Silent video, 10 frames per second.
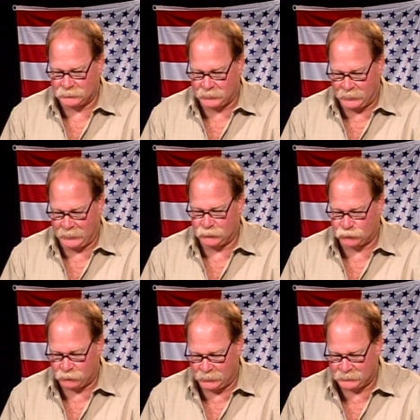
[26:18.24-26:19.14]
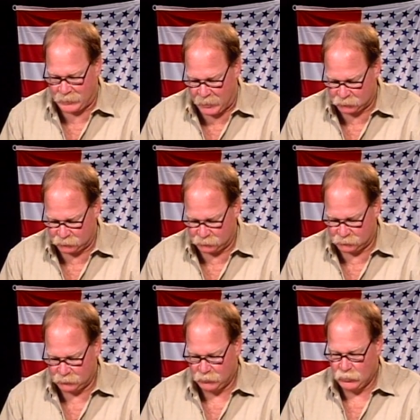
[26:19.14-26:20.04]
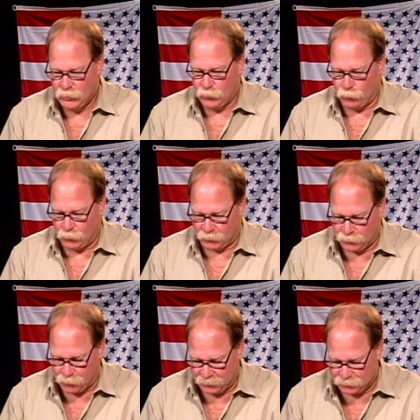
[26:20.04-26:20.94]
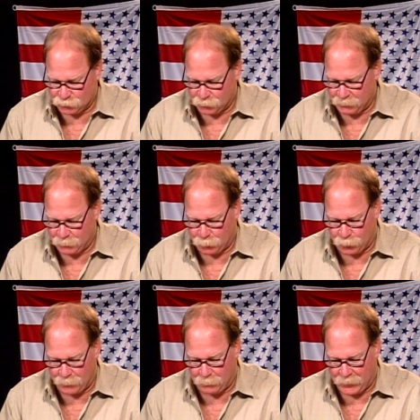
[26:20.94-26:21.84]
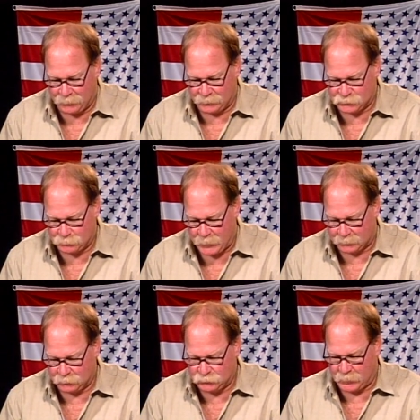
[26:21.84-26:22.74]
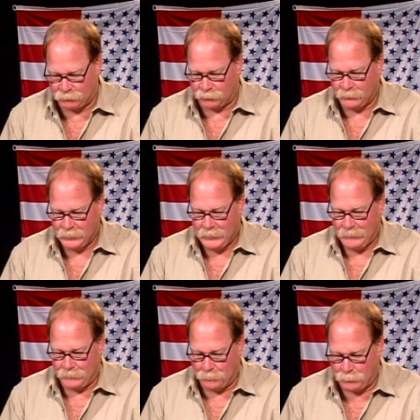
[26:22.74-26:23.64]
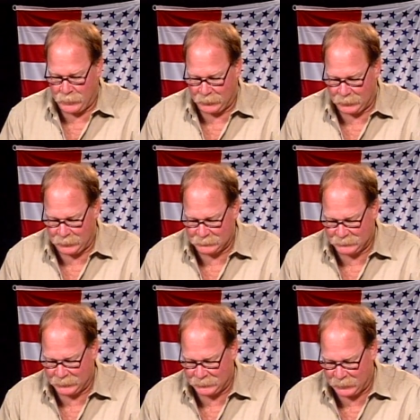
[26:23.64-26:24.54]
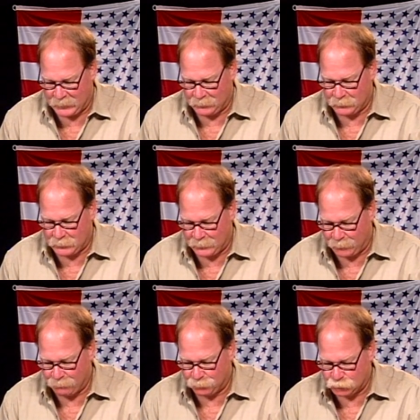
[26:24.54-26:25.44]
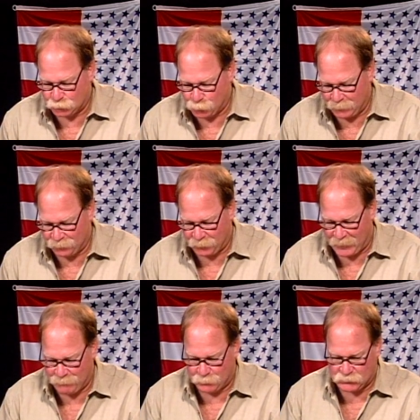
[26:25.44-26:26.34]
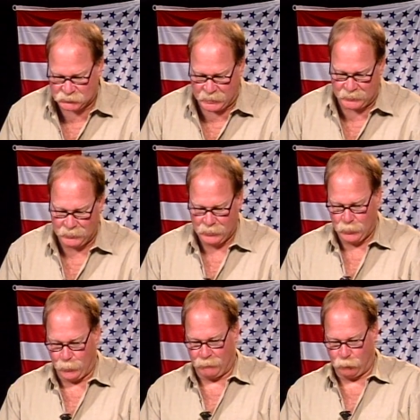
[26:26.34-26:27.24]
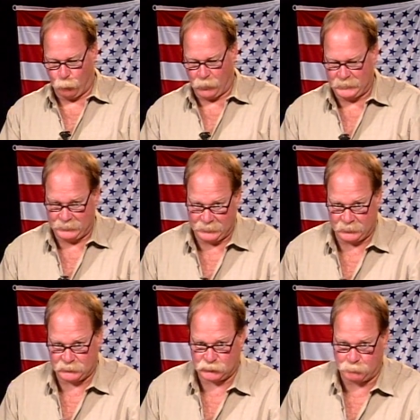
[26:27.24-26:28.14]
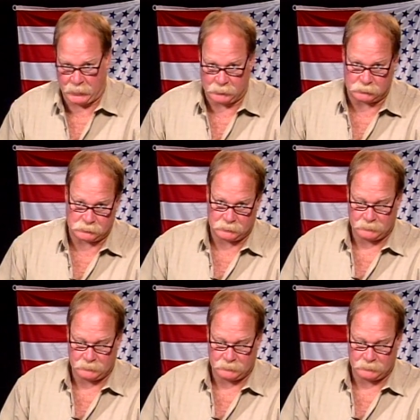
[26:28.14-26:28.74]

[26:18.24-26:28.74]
in transactions. Or according to a report by the Inspector General, the Pentagon cannot account for 25% of what it spends."